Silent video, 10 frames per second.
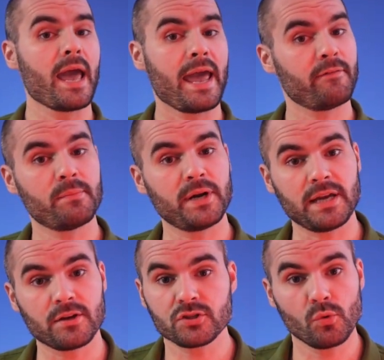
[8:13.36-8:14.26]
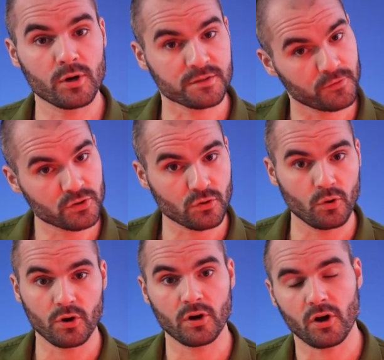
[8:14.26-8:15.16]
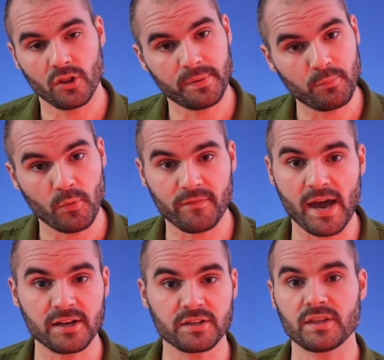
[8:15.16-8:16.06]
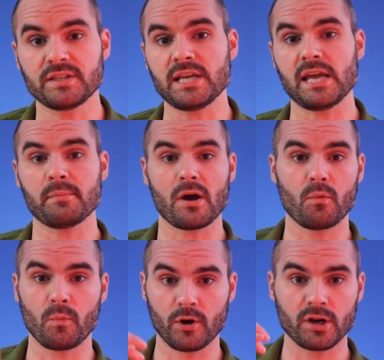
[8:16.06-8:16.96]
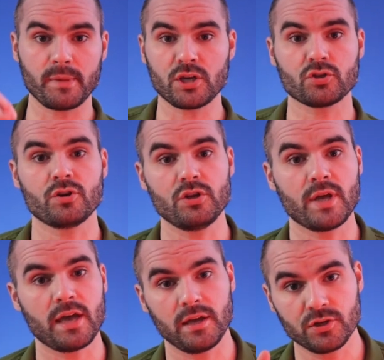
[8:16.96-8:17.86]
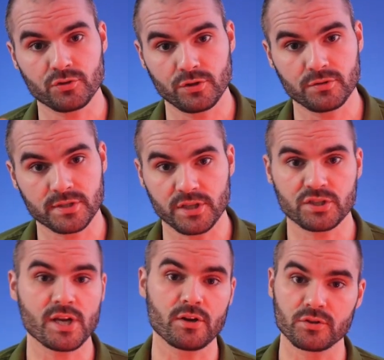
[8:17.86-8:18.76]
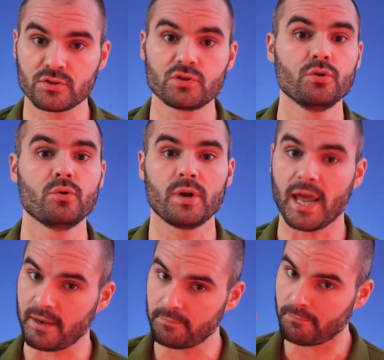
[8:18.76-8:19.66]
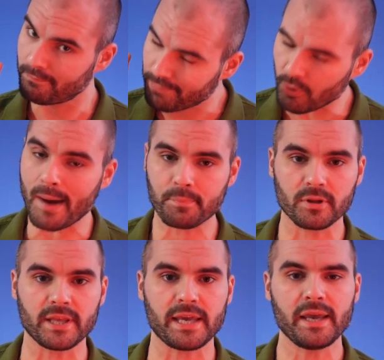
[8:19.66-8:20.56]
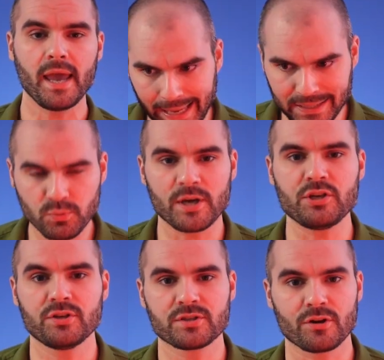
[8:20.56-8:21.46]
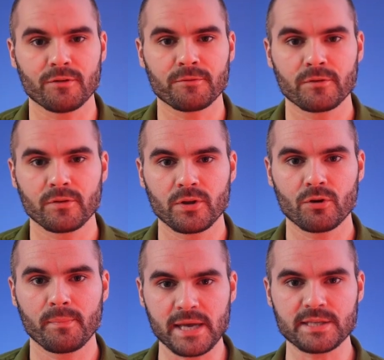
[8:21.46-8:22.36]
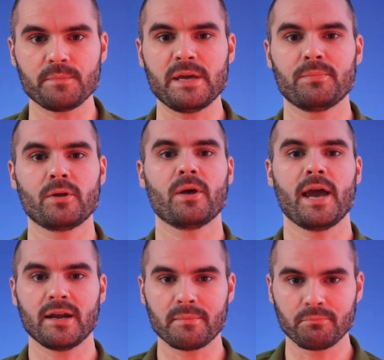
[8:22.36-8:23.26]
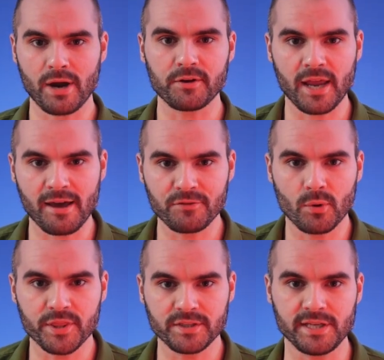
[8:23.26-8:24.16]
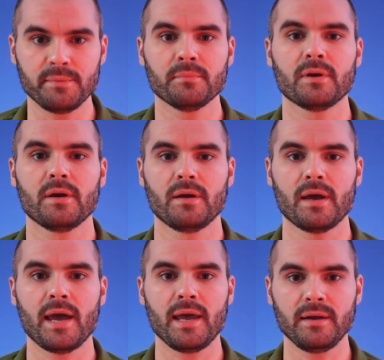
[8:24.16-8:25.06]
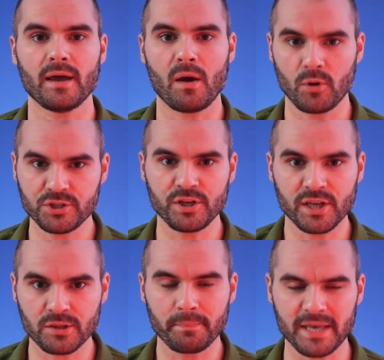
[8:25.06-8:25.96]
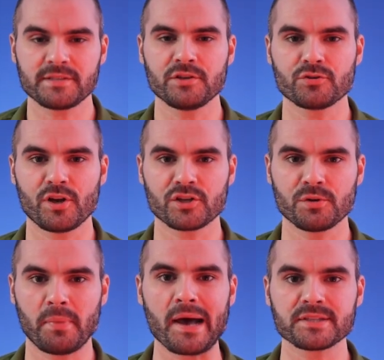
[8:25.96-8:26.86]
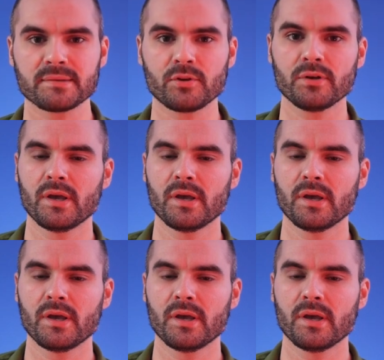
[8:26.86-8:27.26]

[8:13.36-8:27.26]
Everybody else who works for SCORE, all the people we've added to the team, we're going to make sure you get introduced to this channel soon and properly. It's what you deserve. You're amazing people, and I'm proud to have you on the team. And I want you to get the best introduction possible.